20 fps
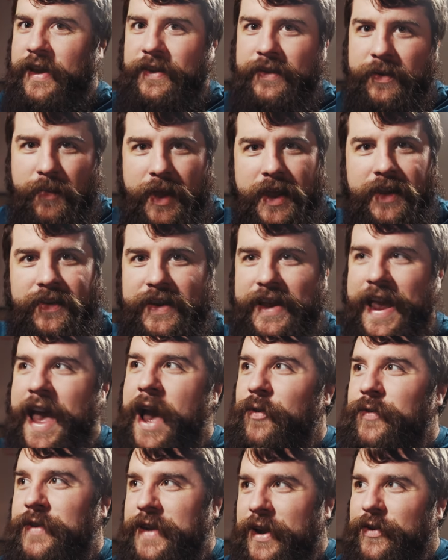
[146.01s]
It's amazing.
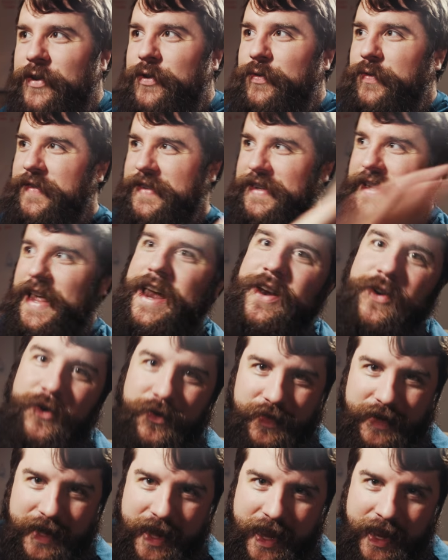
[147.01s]
How dare you
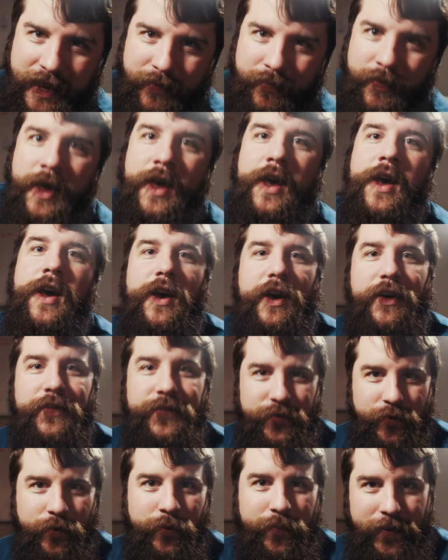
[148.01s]
slander the name
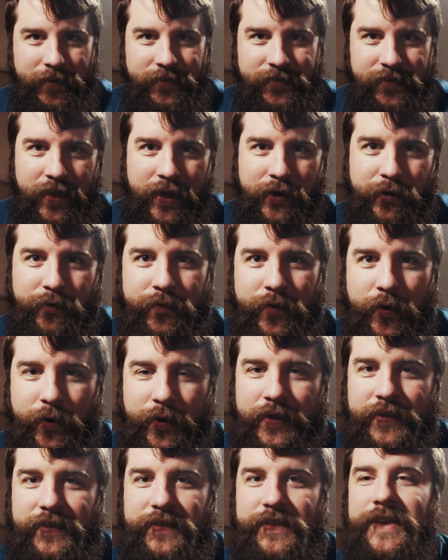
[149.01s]
of dual pixel
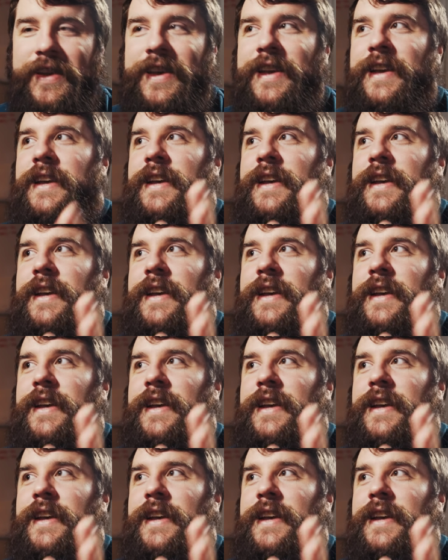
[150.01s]
autofocus?